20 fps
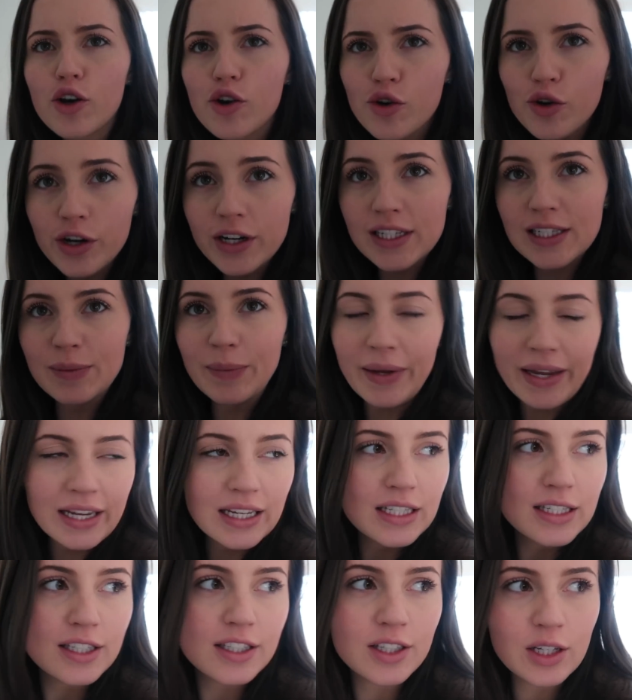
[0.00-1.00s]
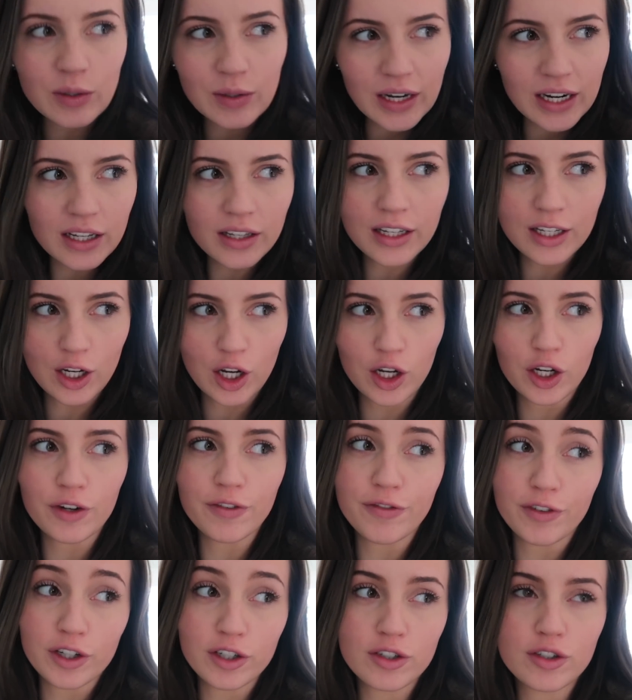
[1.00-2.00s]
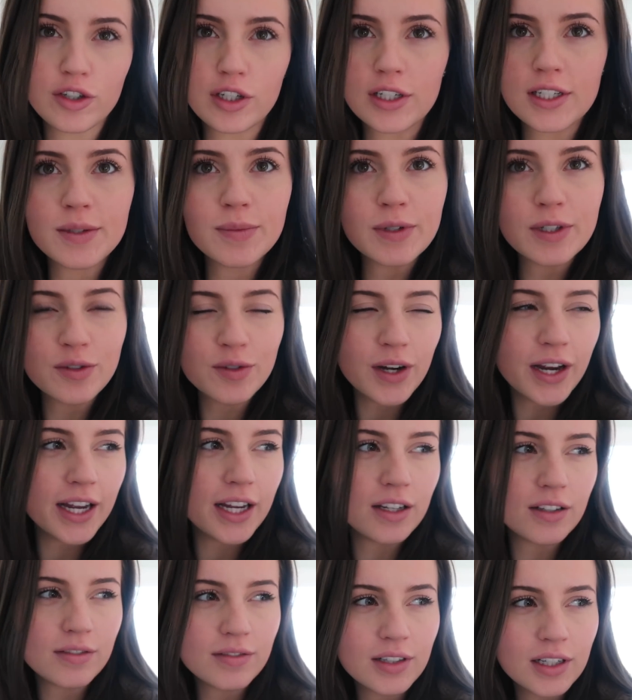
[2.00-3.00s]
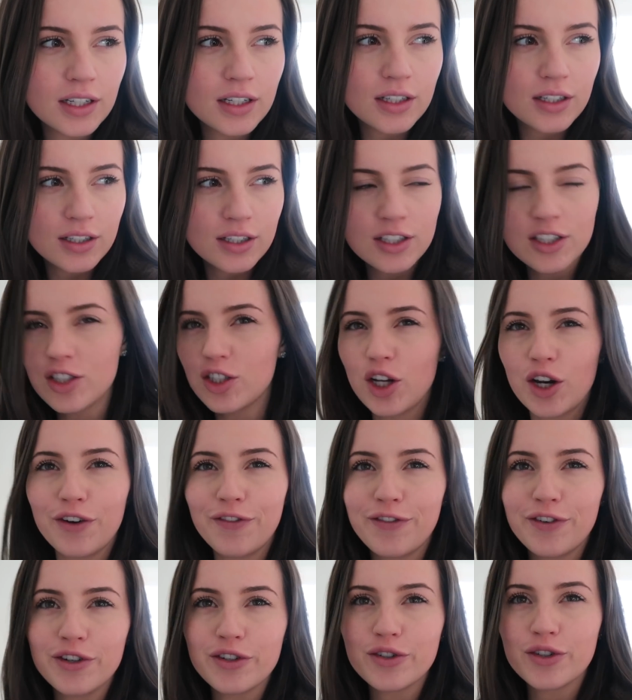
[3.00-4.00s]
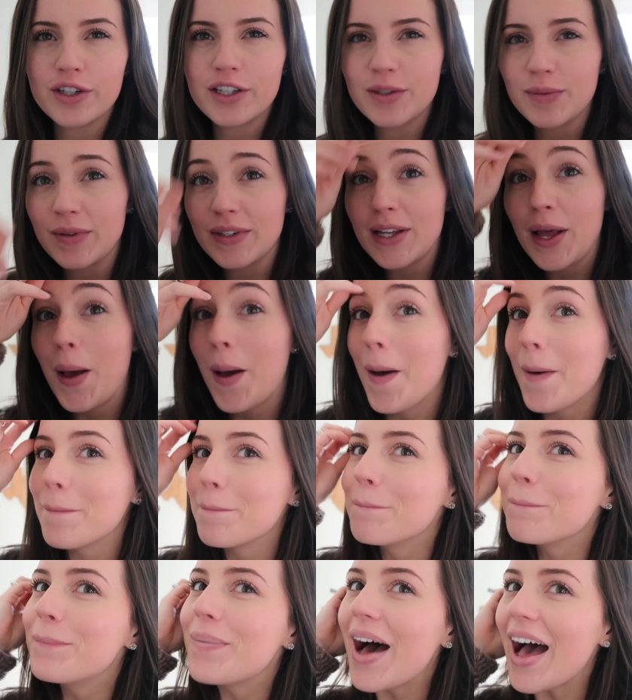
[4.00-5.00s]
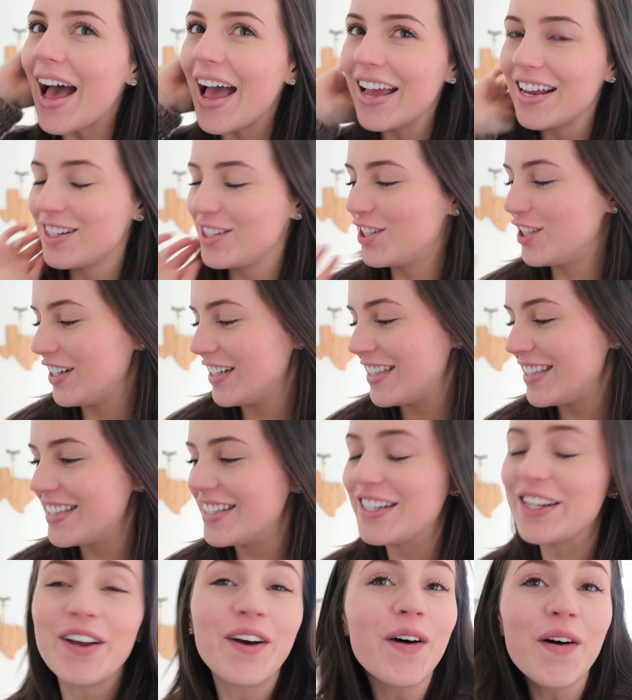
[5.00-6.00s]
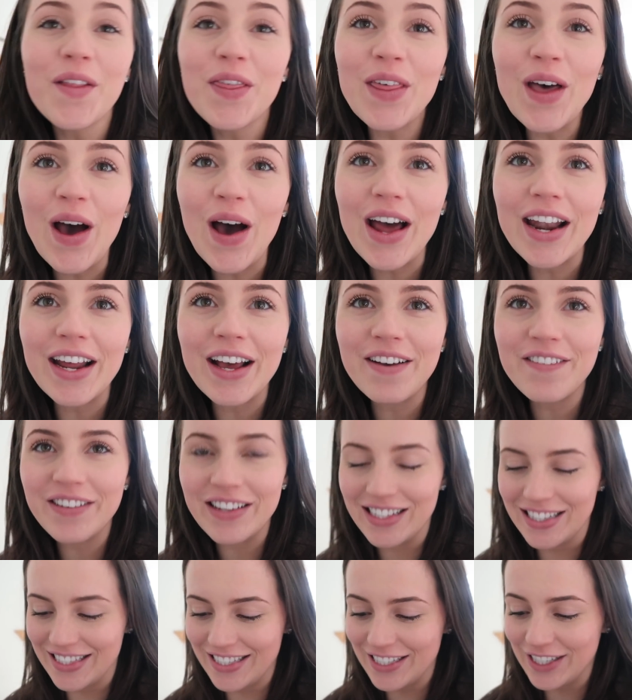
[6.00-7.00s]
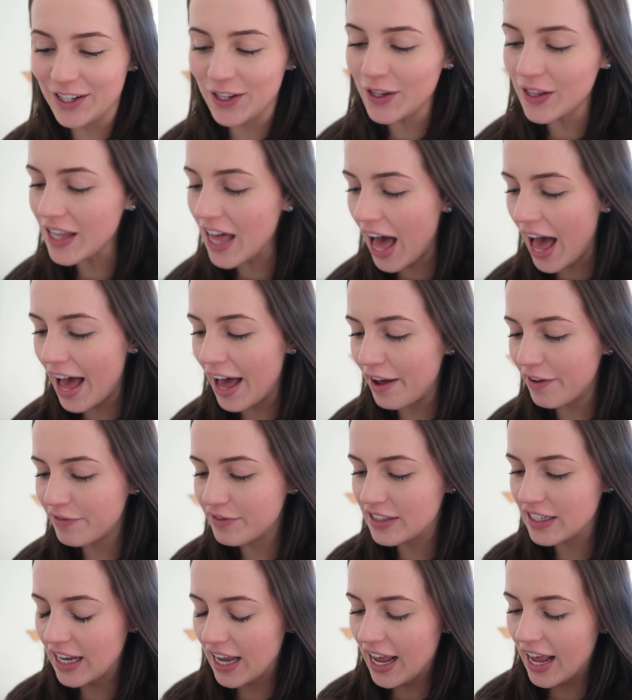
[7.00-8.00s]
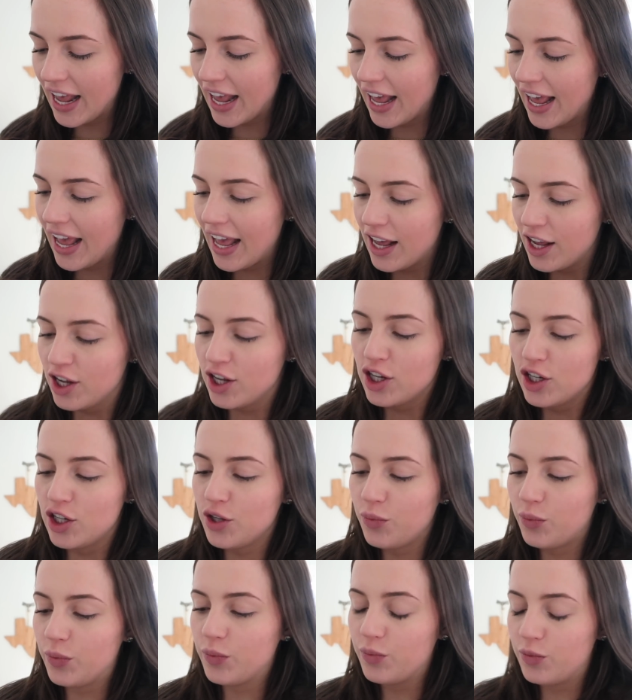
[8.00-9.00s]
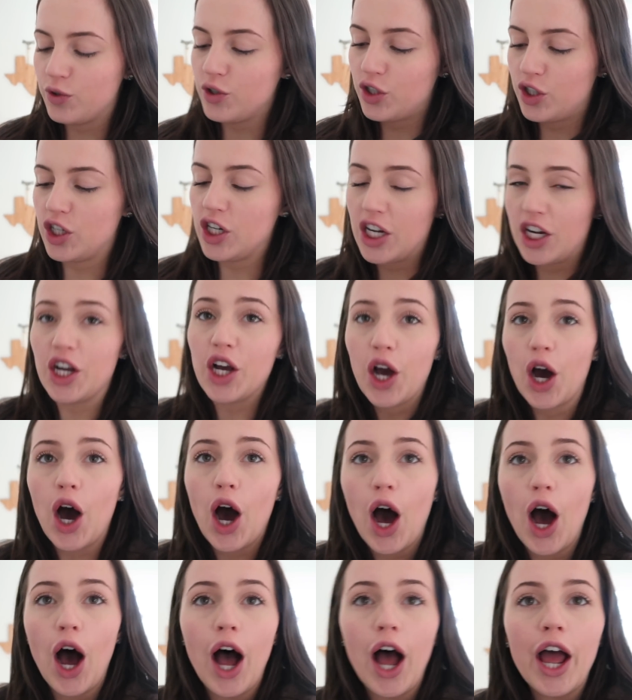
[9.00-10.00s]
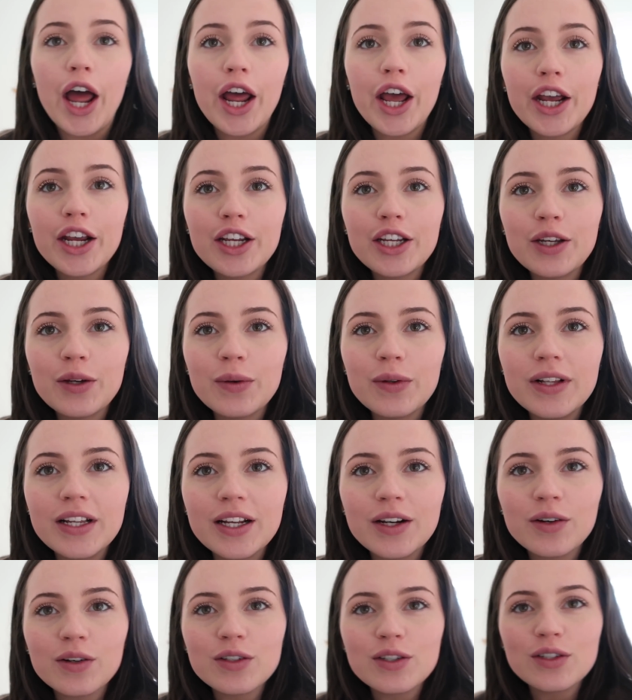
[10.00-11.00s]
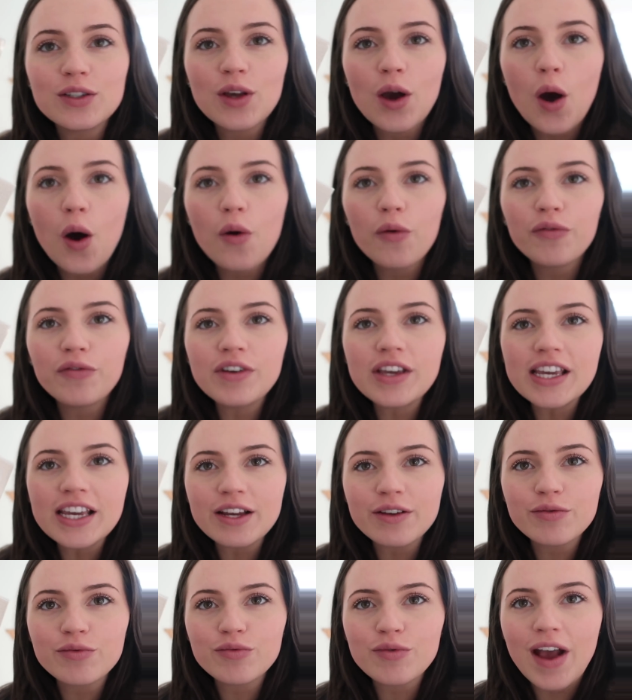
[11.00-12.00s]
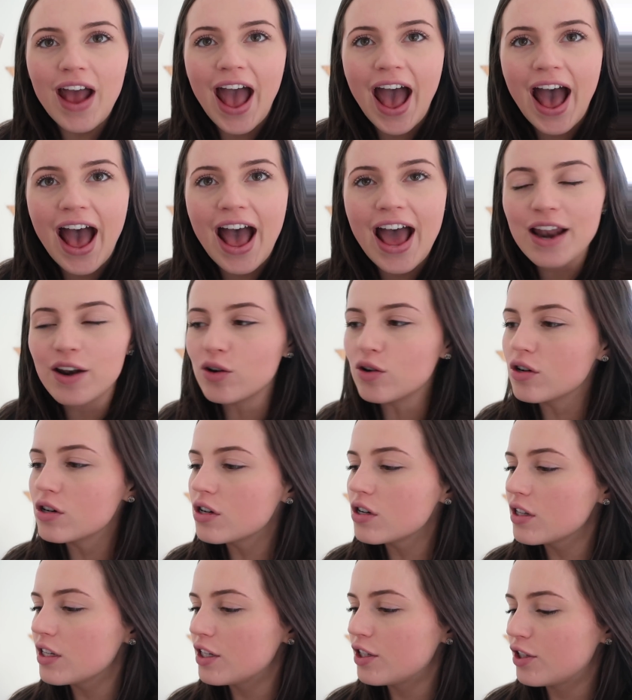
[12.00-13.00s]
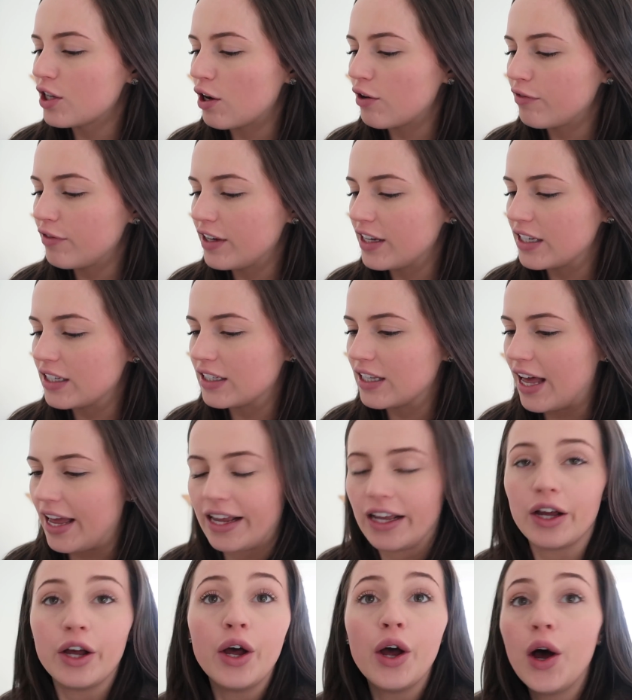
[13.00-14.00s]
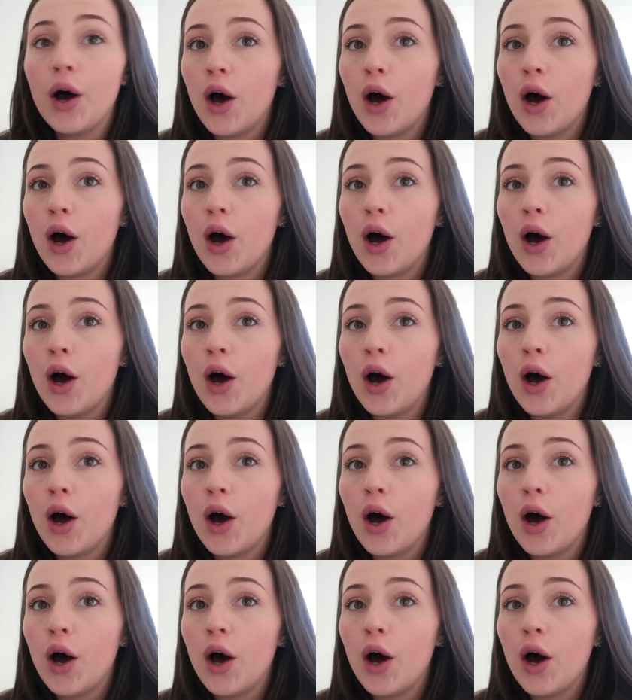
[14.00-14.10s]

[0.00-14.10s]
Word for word: Christmas, so technically not her first Christmas, right? No, it's not her first Christmas. But she still thought of and still loved. She got a cute little Sophie and Rattle. Sophie is like